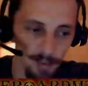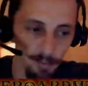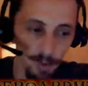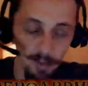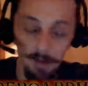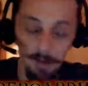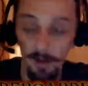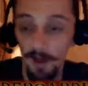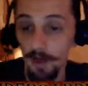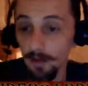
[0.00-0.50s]
But
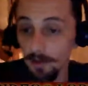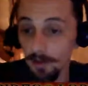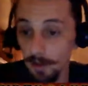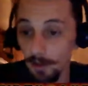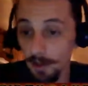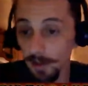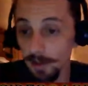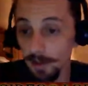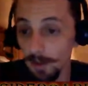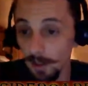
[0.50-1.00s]

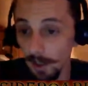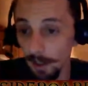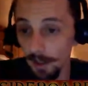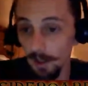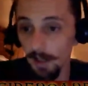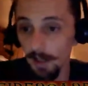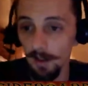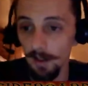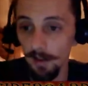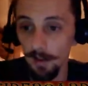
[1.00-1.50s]
just
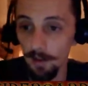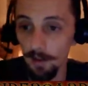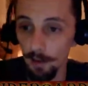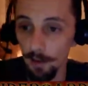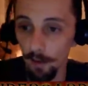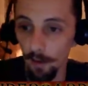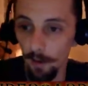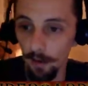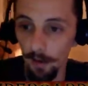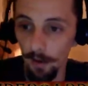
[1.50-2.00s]
getting
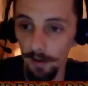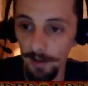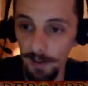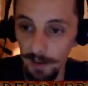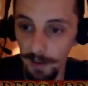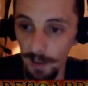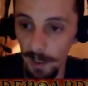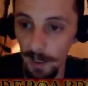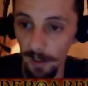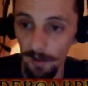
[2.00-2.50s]
your
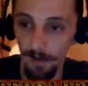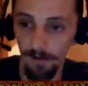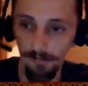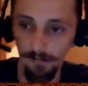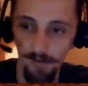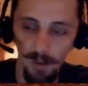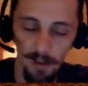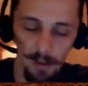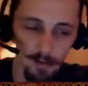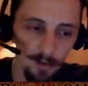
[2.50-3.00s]
set of
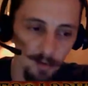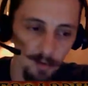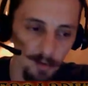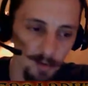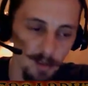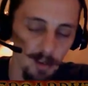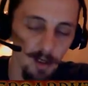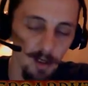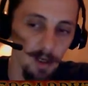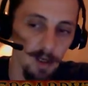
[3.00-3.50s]

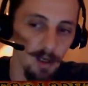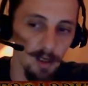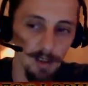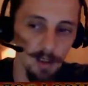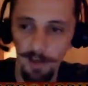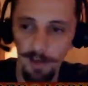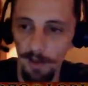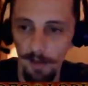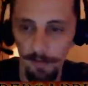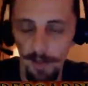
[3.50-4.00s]
vehicles
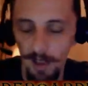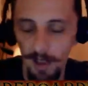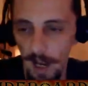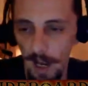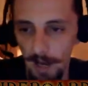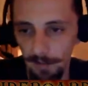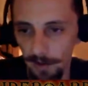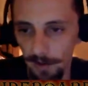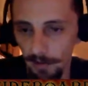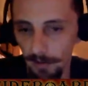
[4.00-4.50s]
is going to be
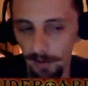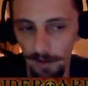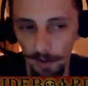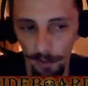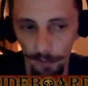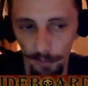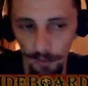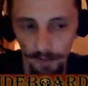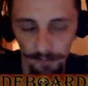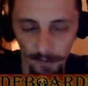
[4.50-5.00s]
absolutely
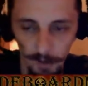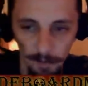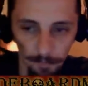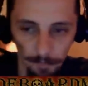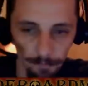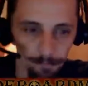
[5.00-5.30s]
terrific.